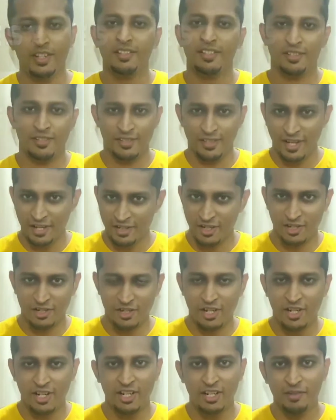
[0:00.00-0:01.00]
This is Ashik
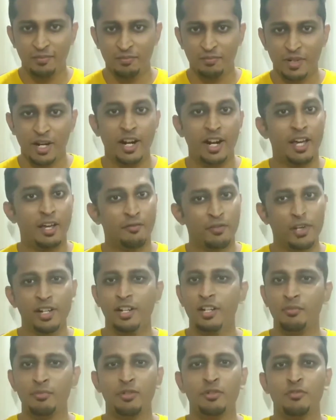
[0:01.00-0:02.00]
Shetty and I
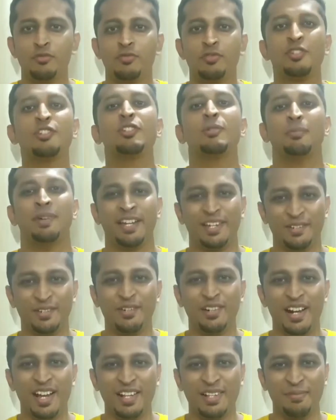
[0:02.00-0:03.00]
welcome you to the
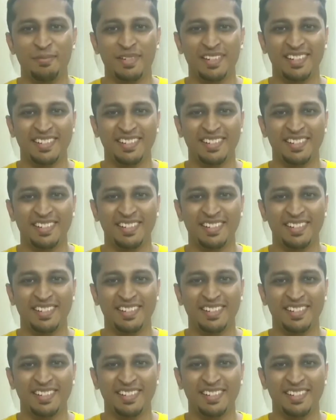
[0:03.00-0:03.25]
Micrograsp.